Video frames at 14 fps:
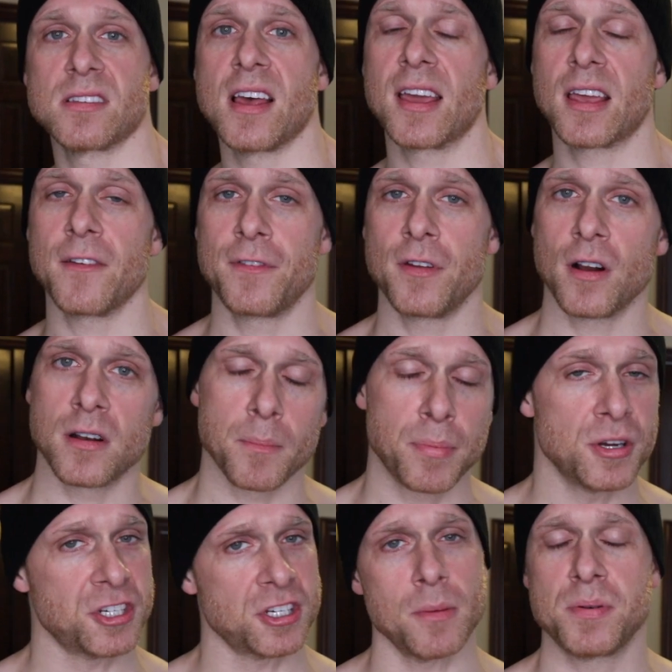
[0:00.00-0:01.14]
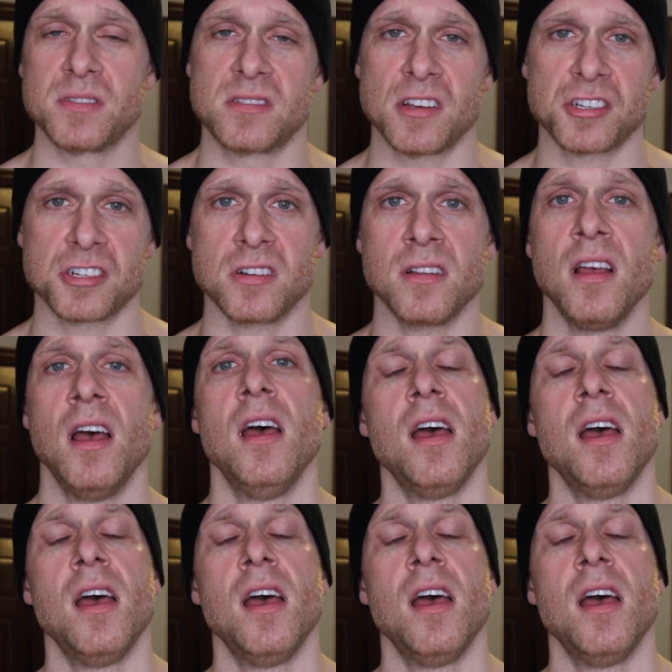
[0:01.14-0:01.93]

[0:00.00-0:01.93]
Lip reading: like if you're in a push-up position